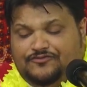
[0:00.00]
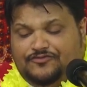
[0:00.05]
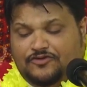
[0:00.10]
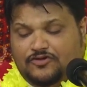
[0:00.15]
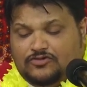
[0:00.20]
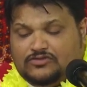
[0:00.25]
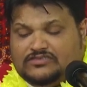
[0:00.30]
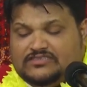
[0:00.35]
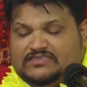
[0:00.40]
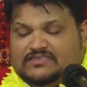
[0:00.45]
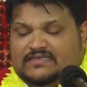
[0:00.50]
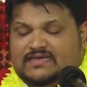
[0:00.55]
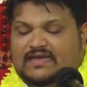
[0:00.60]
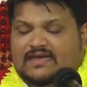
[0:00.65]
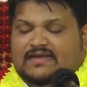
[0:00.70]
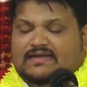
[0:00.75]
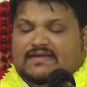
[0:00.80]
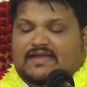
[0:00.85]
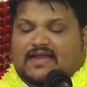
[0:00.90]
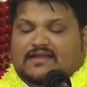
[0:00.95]
fruits
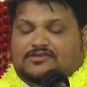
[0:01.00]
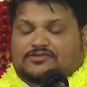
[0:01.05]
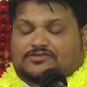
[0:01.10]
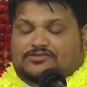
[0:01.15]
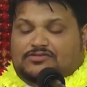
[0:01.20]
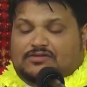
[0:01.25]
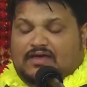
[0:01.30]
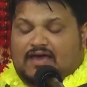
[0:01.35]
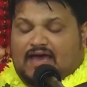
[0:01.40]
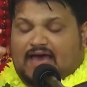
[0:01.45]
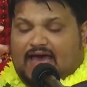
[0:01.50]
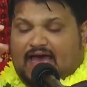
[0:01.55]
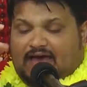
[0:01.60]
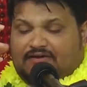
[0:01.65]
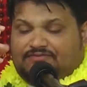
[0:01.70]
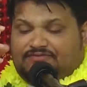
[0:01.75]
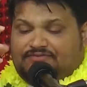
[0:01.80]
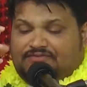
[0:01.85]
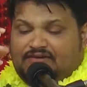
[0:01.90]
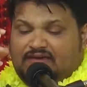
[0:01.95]
that
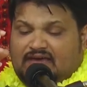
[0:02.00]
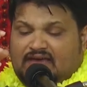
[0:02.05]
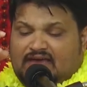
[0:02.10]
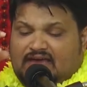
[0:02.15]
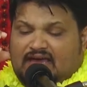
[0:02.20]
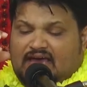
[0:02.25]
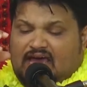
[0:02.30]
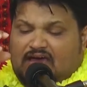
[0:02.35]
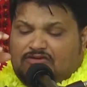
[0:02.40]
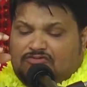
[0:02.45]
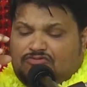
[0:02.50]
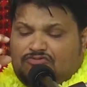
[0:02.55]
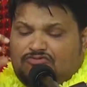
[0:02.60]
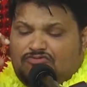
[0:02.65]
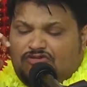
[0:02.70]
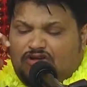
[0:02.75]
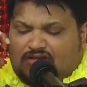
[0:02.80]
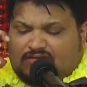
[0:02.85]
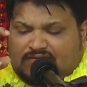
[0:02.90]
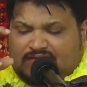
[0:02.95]
have a
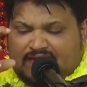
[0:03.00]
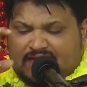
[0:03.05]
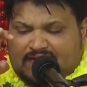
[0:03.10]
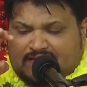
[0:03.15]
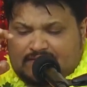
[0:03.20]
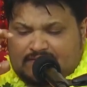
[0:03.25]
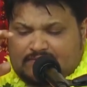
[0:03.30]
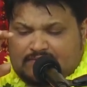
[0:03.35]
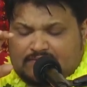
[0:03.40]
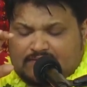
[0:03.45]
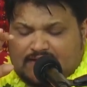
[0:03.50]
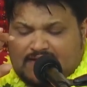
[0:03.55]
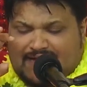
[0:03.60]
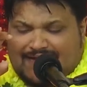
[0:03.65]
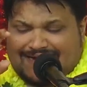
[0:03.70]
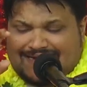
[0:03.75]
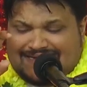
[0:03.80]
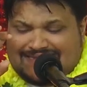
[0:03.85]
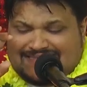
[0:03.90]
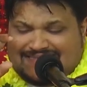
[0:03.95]
rotting
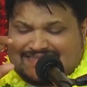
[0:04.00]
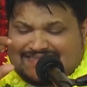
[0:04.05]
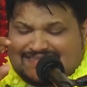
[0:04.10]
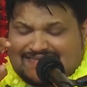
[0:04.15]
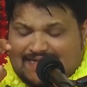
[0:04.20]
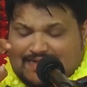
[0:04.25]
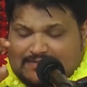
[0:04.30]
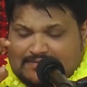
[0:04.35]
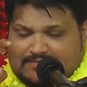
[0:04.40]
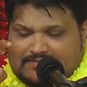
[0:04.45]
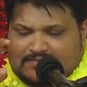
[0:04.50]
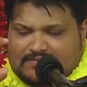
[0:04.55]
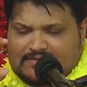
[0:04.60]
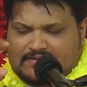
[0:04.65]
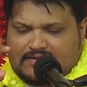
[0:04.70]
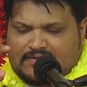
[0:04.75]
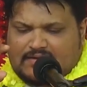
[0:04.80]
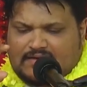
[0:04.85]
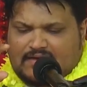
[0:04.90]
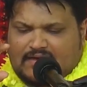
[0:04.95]
kind of scent.
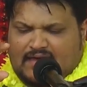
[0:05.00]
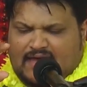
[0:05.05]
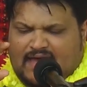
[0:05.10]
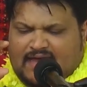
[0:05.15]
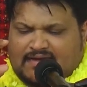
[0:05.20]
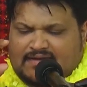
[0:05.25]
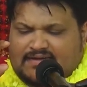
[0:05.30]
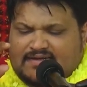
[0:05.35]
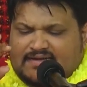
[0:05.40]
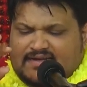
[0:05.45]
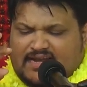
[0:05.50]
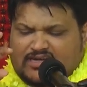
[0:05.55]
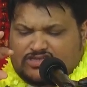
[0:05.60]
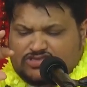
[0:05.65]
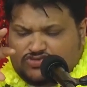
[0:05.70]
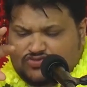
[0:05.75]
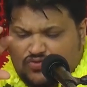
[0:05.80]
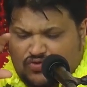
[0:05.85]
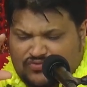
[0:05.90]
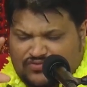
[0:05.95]
Anything that
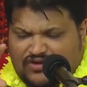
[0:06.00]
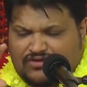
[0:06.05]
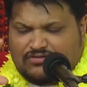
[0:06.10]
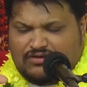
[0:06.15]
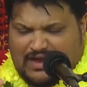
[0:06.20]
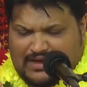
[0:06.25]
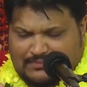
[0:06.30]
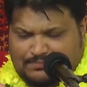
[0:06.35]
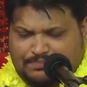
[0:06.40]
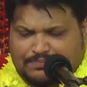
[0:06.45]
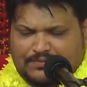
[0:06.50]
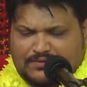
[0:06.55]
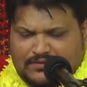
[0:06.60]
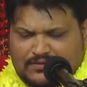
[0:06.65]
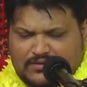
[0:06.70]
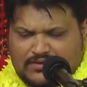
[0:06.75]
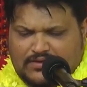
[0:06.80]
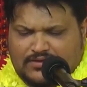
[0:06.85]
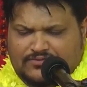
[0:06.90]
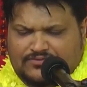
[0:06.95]
is overripe,
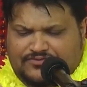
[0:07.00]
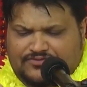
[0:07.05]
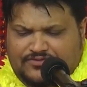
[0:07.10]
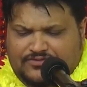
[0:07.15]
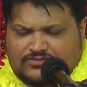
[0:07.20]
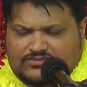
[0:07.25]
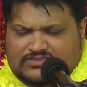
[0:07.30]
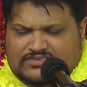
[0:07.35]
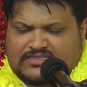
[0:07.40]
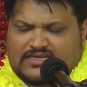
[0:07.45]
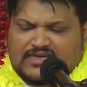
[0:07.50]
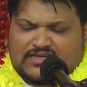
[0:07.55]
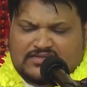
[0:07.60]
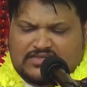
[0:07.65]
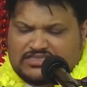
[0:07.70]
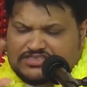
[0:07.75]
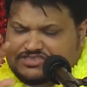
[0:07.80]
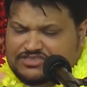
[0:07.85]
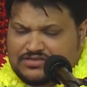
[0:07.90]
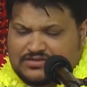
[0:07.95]
fruits,
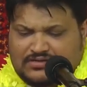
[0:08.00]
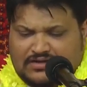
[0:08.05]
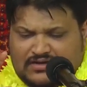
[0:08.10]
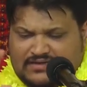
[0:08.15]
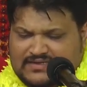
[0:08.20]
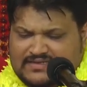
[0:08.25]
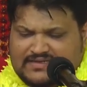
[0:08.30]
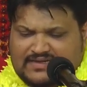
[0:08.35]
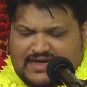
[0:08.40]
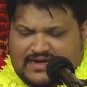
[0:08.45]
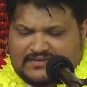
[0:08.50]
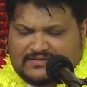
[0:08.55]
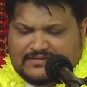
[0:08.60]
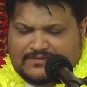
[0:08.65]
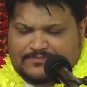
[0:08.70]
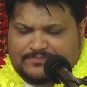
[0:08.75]
they should not eat that.